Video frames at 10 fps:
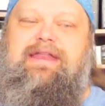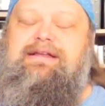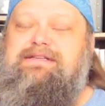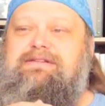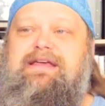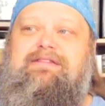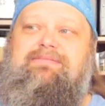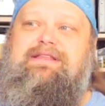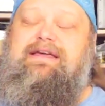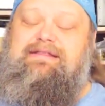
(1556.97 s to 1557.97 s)
And it doesn't have to
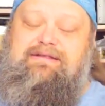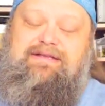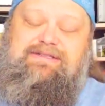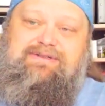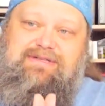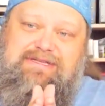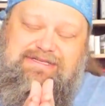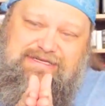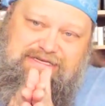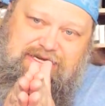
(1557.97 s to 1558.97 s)
be like because there's
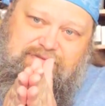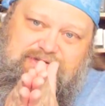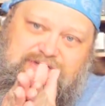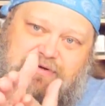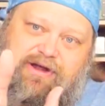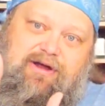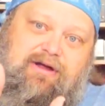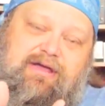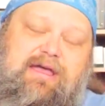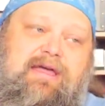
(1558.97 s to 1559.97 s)
this continuing story arc.